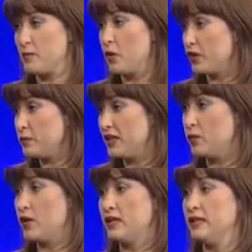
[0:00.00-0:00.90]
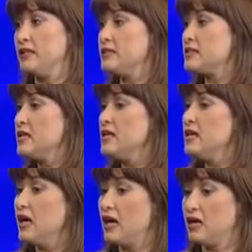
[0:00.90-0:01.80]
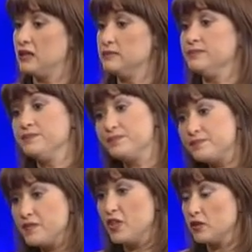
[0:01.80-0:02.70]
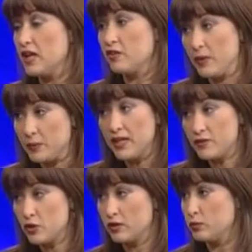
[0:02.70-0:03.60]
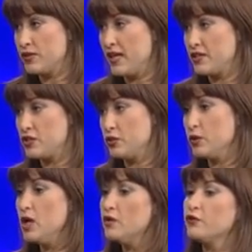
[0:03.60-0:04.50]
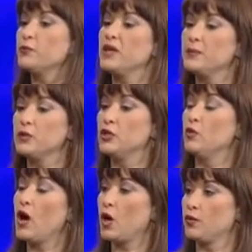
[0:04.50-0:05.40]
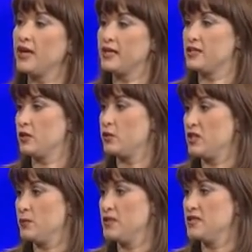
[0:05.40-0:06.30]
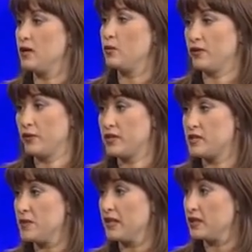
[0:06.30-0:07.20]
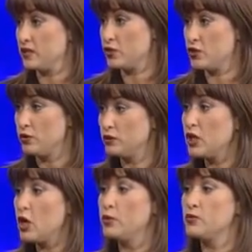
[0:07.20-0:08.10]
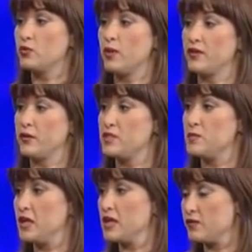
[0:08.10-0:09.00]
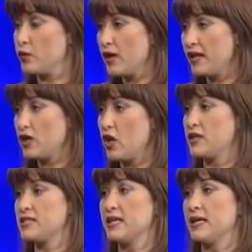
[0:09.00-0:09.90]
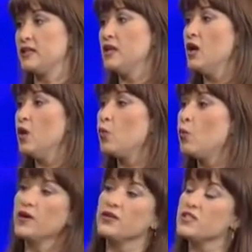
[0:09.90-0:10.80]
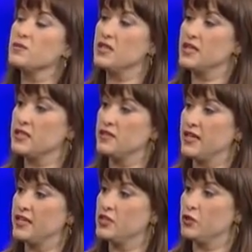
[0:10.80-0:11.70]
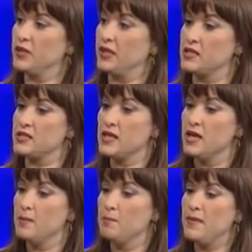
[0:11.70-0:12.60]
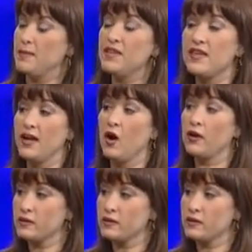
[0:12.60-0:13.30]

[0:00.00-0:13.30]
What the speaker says: market being what it is. You know, a lot of people have struggled with that too. For people who are already so deep in debt, whether it's because of student loans, whether it's because of credit card debt, what are some things that they can do? Because maybe they aren't